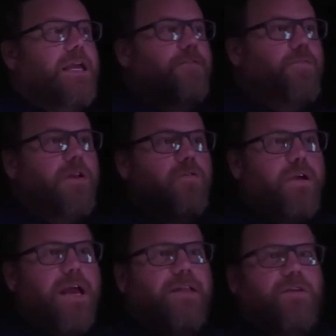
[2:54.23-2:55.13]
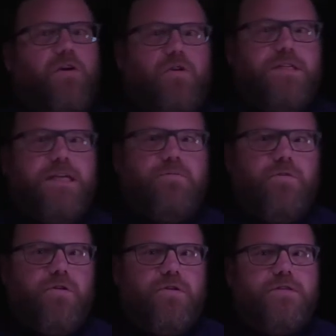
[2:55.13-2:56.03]
If we look at the content
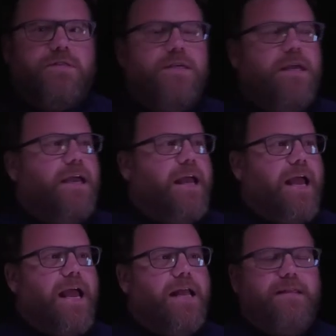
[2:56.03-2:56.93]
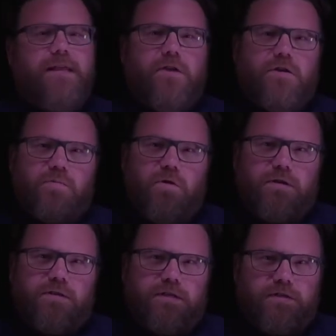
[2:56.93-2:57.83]
words, and then those
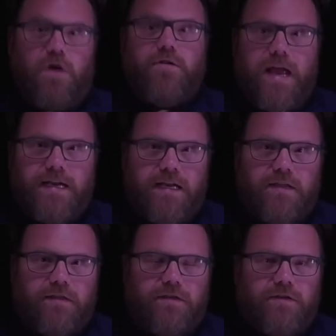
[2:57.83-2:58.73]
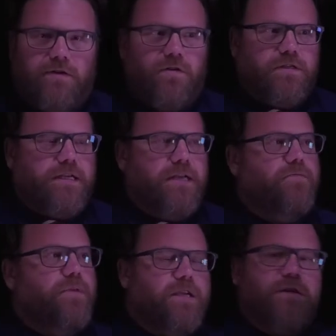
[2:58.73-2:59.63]
words that don't add anything to the
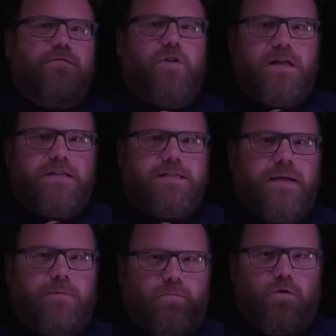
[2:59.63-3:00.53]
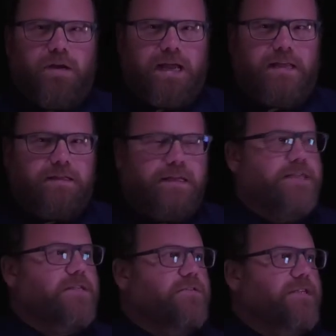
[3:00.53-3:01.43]
content, we can divide this up and work out the
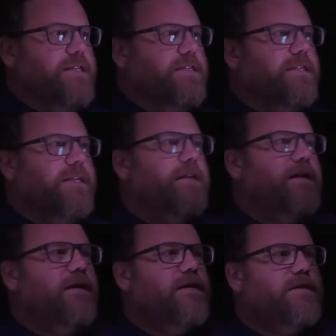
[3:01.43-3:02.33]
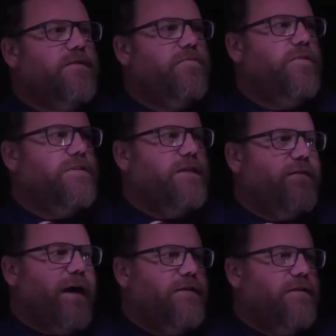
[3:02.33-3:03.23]
lexical density. So the words that
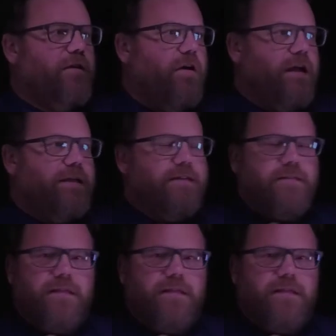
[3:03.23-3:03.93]
I've underlined,